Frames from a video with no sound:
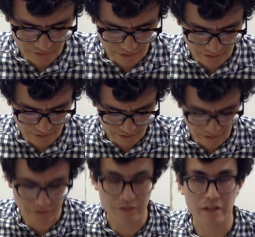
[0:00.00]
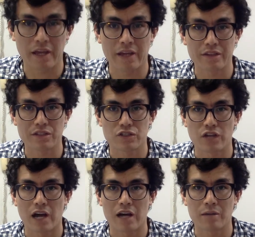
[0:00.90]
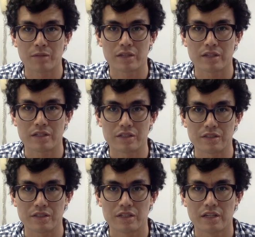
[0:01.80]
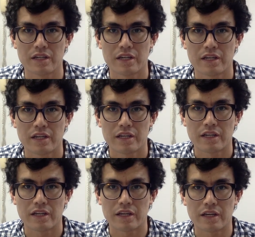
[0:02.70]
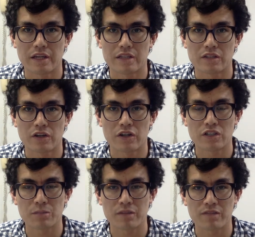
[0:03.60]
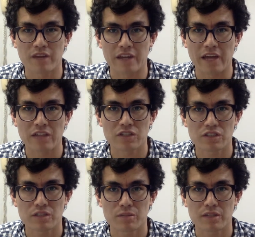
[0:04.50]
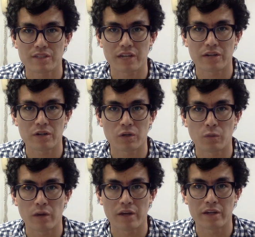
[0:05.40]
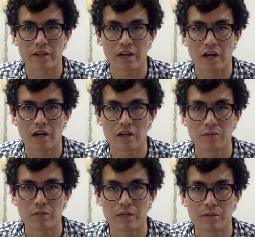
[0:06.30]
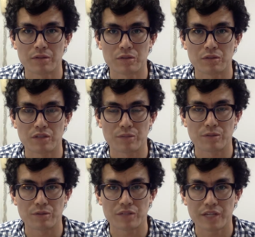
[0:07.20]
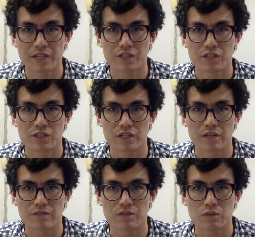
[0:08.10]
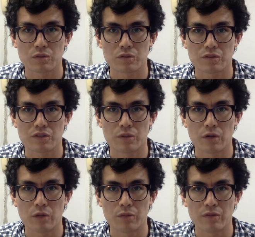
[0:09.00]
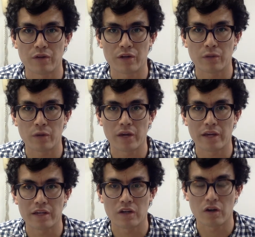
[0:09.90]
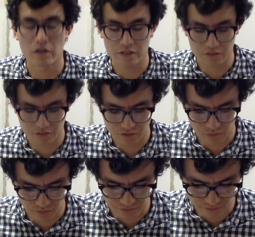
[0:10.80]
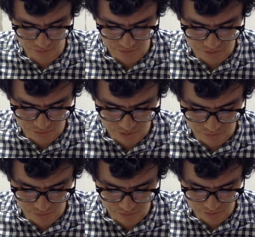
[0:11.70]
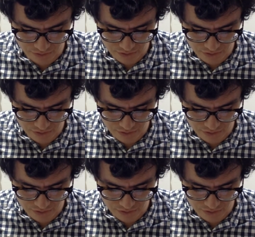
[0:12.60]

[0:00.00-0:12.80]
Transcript: that I couldn't land this job, because it hurts me financially, because I don't know when I'll be able to substitute teach if schools don't open right away in August or early September.